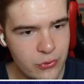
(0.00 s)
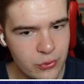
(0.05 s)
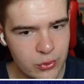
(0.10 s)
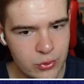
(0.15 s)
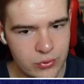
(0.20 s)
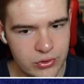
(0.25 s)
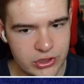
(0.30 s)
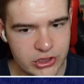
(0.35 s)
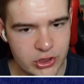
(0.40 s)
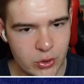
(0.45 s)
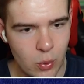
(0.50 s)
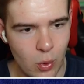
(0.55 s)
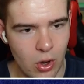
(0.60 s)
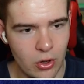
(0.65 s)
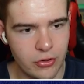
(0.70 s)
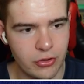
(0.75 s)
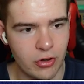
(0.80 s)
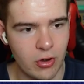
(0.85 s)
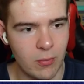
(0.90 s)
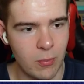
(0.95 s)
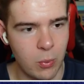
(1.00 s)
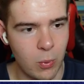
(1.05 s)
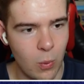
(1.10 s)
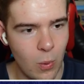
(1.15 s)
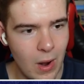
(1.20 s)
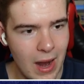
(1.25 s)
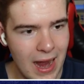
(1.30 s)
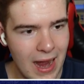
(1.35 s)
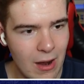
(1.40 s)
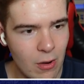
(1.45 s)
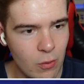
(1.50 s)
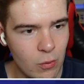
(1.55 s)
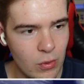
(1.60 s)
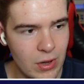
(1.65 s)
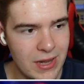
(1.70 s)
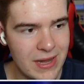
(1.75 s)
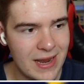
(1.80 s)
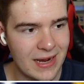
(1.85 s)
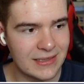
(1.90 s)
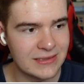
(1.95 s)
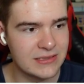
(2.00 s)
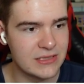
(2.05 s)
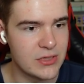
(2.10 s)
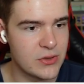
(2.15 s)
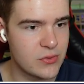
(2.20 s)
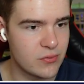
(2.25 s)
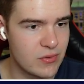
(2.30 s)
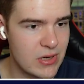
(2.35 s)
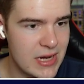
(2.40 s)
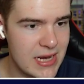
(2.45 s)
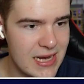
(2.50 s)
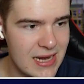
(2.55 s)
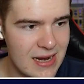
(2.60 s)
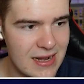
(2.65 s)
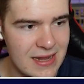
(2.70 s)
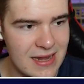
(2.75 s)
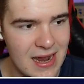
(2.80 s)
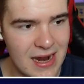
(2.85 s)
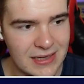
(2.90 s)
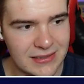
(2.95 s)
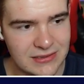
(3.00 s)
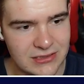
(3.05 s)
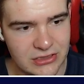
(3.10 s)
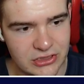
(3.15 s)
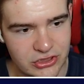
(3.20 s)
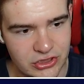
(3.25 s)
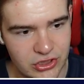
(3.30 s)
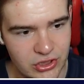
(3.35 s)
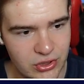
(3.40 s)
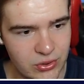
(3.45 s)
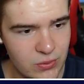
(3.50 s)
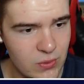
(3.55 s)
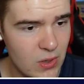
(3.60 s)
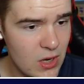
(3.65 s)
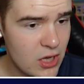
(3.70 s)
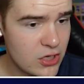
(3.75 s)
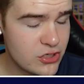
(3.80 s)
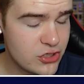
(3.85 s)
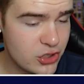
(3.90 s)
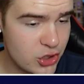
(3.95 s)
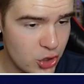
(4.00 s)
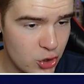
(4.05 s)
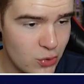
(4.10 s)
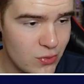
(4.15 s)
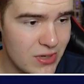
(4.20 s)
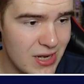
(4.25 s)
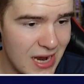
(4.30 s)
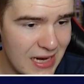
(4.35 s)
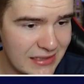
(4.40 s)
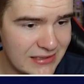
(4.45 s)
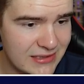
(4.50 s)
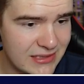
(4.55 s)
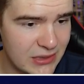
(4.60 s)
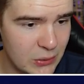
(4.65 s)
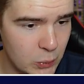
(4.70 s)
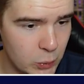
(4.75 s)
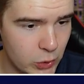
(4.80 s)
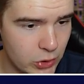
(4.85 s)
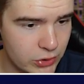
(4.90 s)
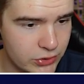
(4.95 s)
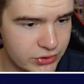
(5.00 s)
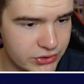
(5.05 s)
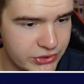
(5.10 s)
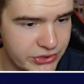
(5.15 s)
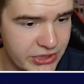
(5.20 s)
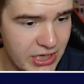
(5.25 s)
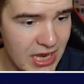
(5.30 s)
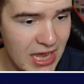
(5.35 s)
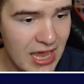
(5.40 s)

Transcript: through the squad hub, wow, a 93, a 92, 2 91s,